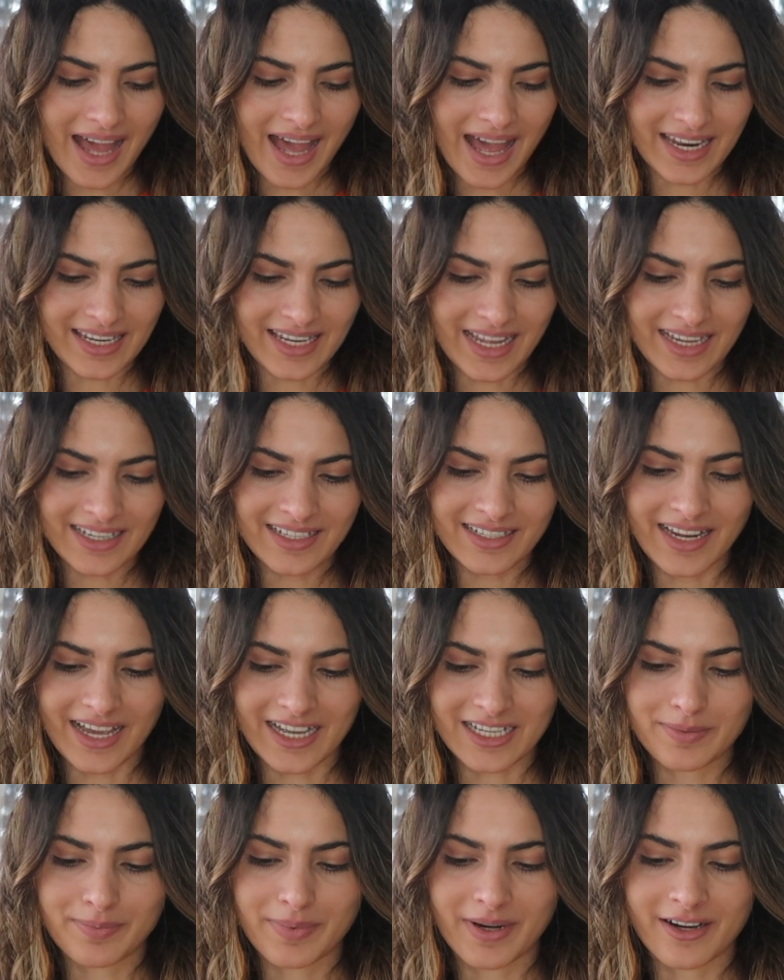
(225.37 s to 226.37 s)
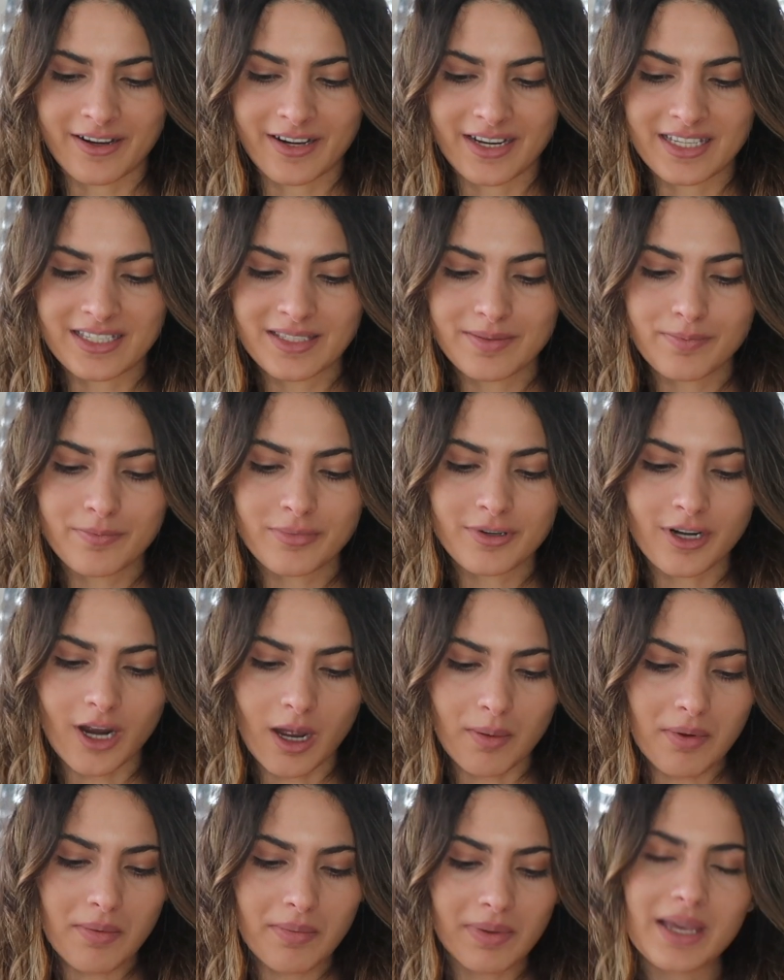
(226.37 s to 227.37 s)
And then the next pair is
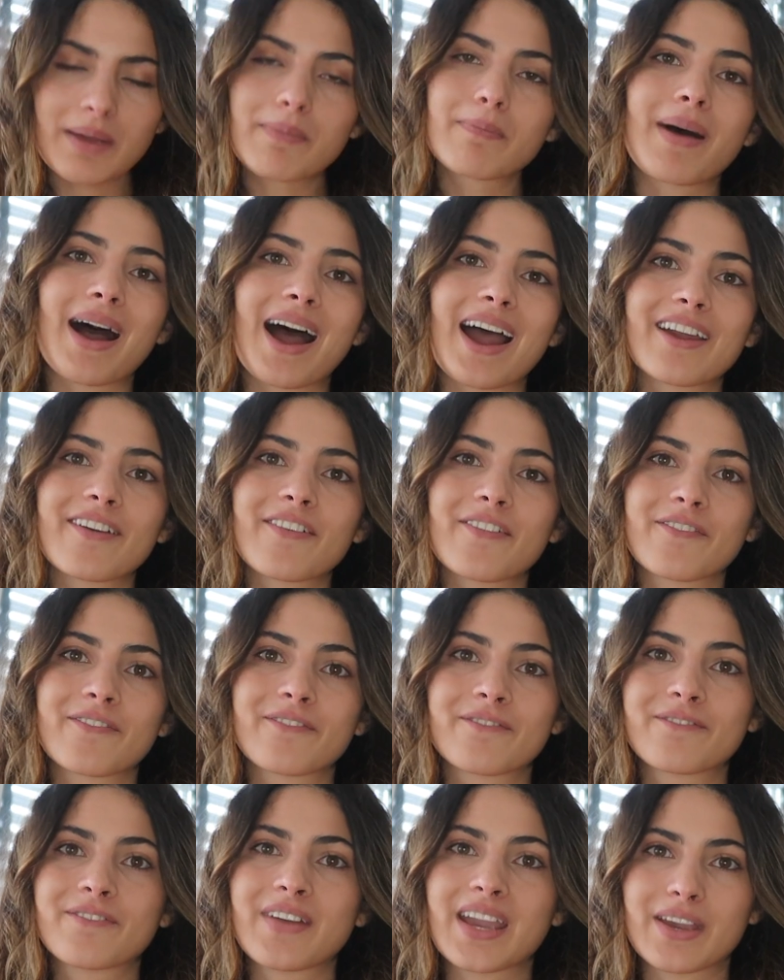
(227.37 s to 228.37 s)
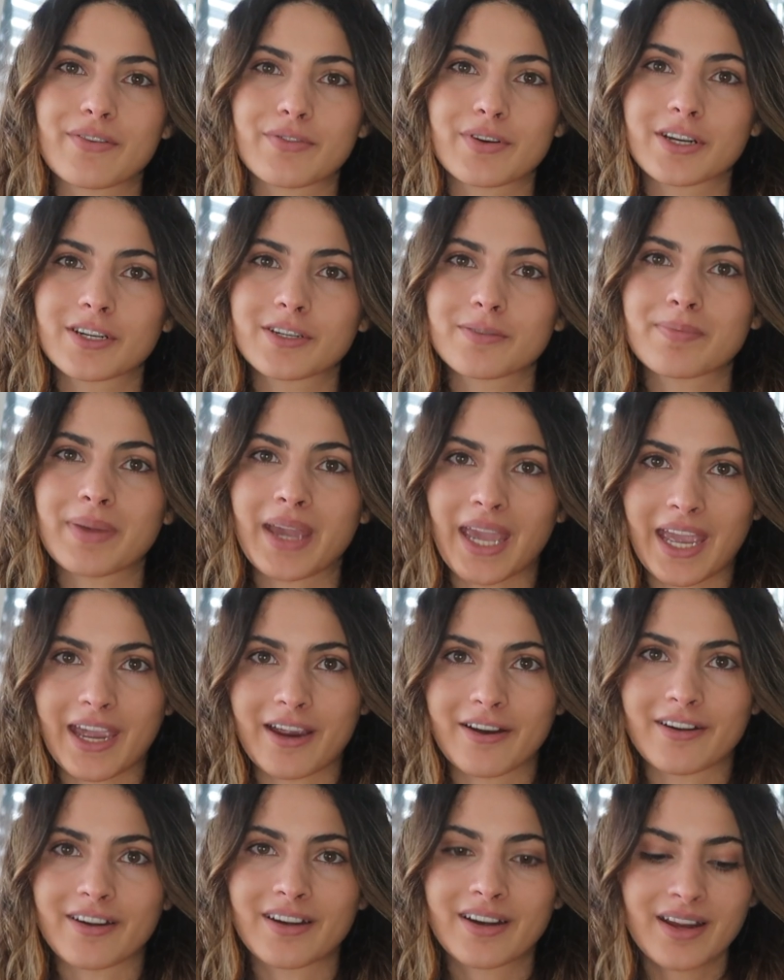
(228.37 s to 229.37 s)
probably my favorite
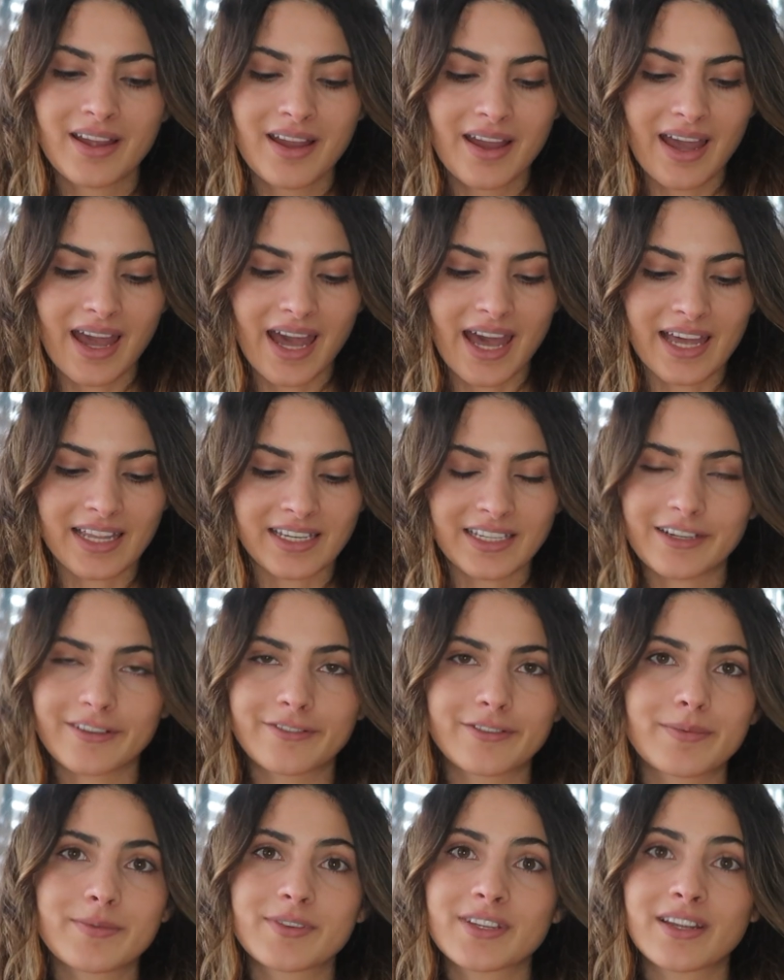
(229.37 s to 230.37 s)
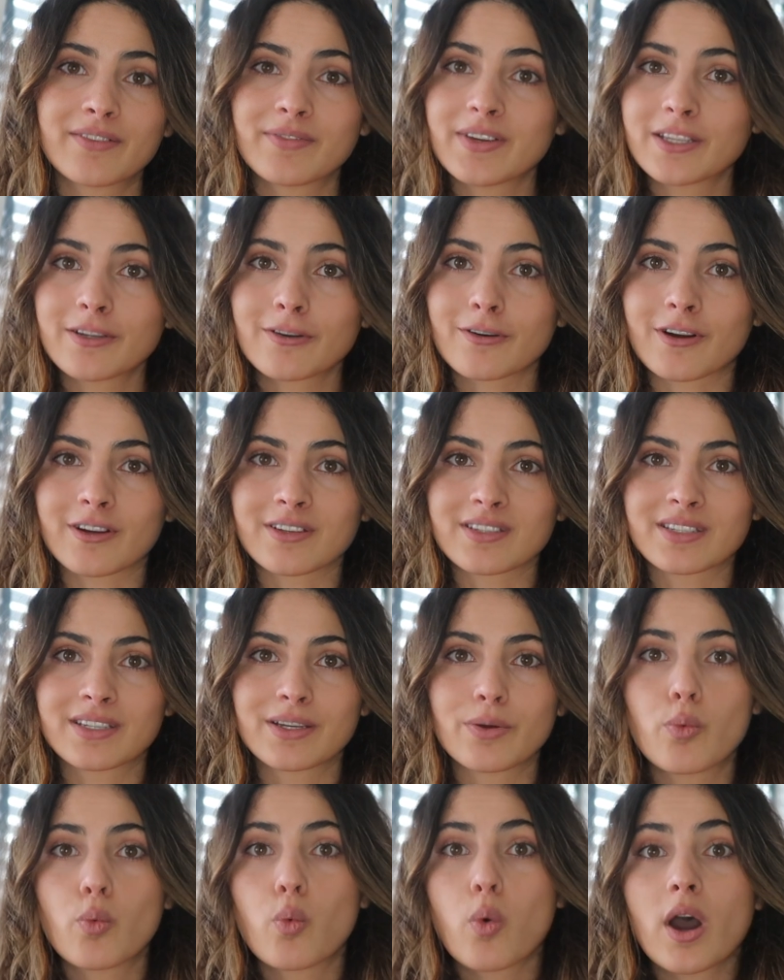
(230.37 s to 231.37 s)
pair, and they are from Gianvito
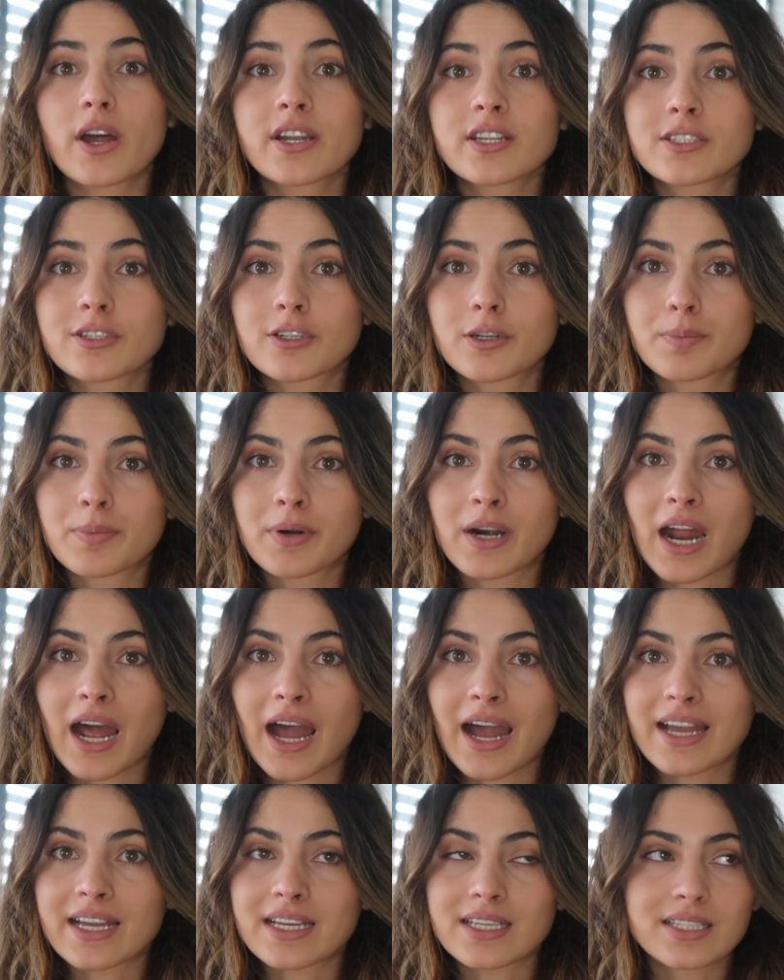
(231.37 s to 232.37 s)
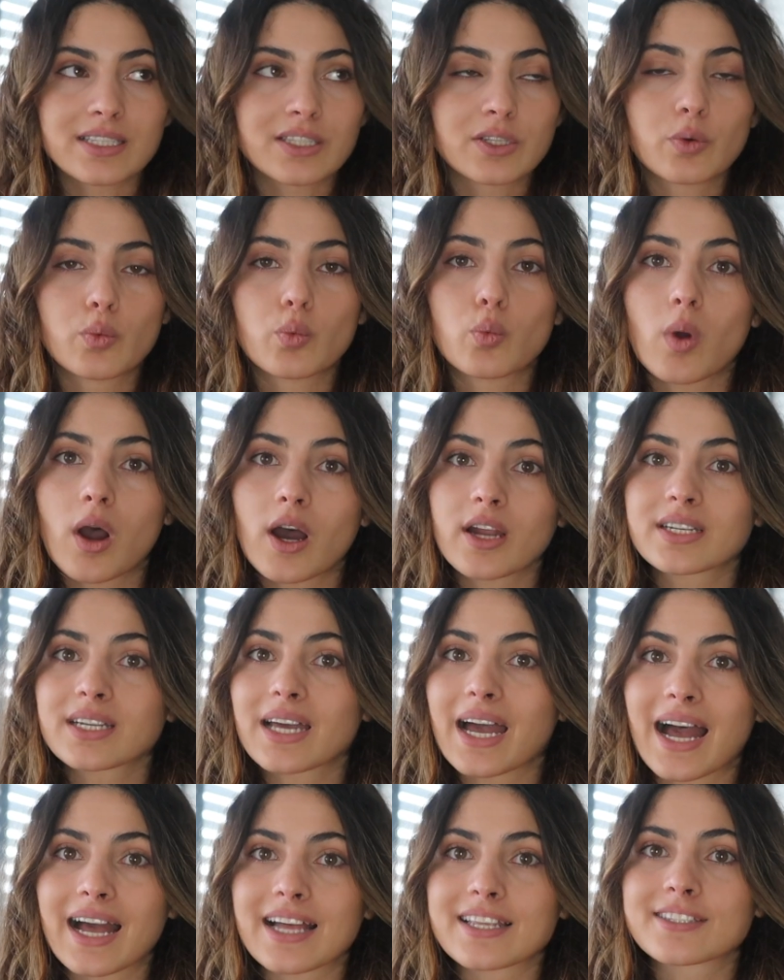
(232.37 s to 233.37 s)
Rossi. What a surprise! What
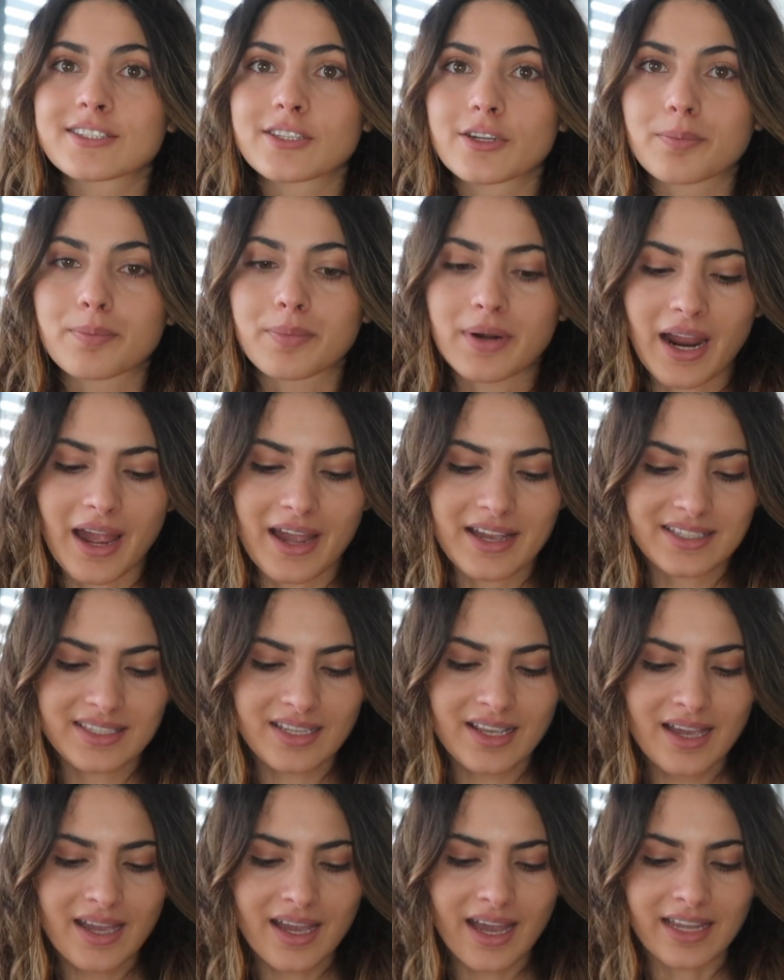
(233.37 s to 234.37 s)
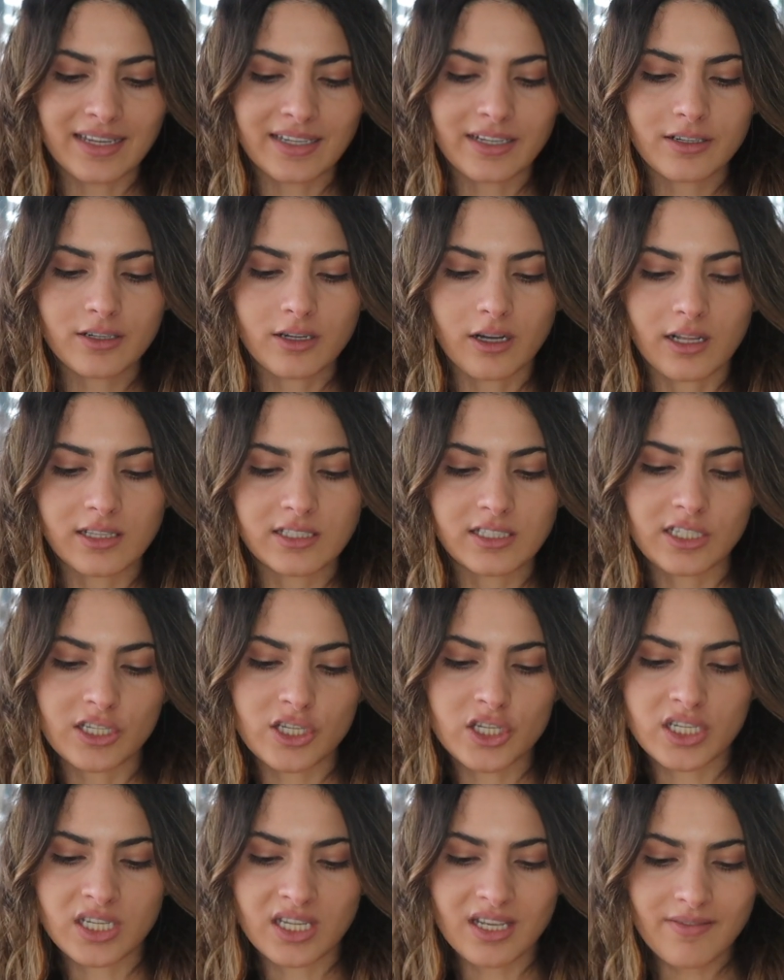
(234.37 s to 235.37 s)
a surprise! And they are called the
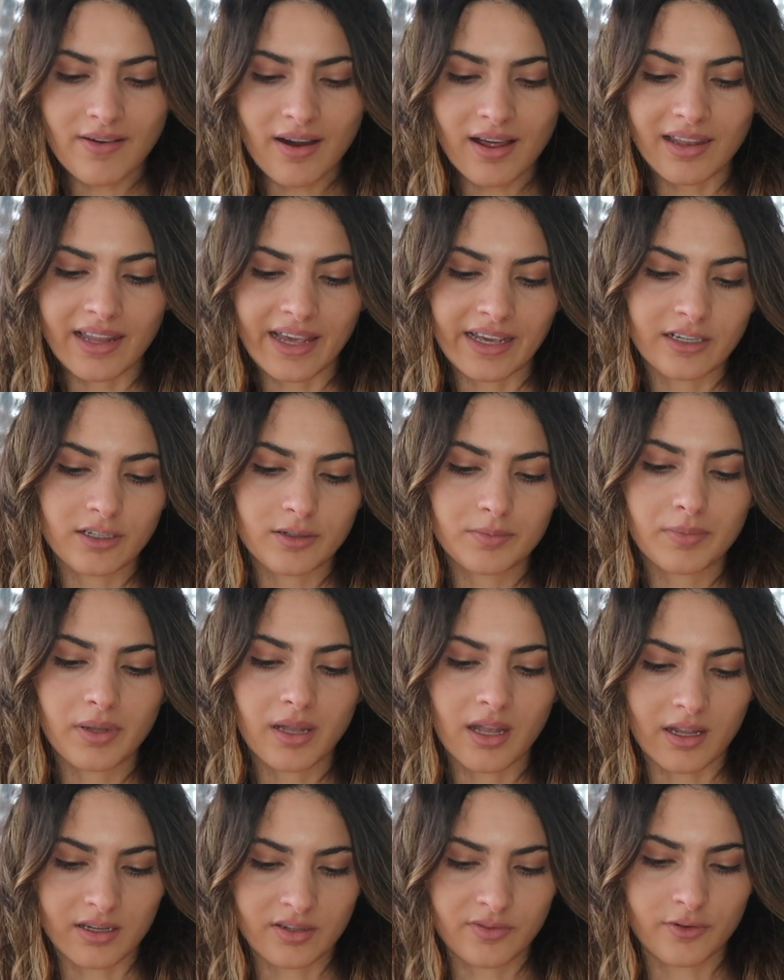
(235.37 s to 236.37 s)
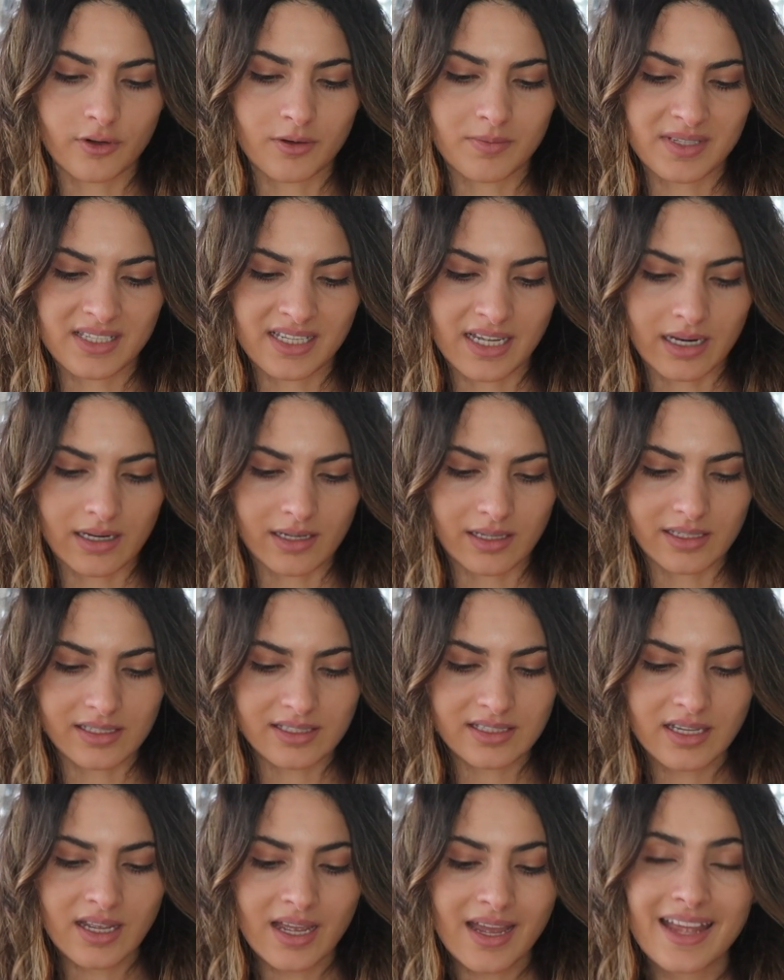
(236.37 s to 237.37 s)
Shiva leather platform
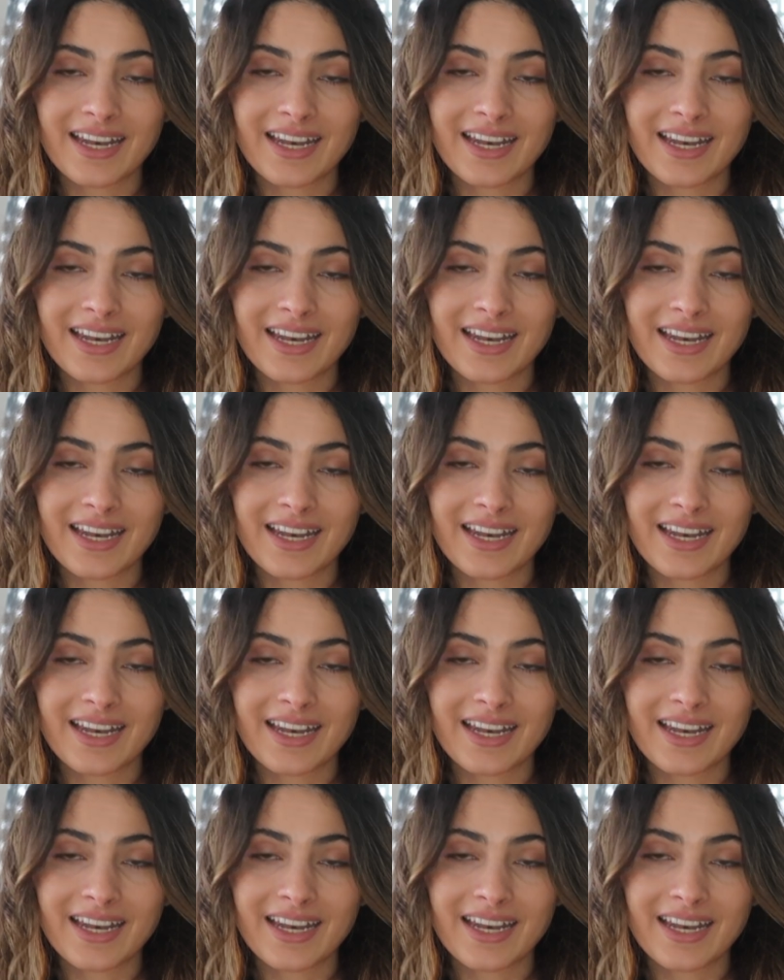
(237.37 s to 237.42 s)
sandals.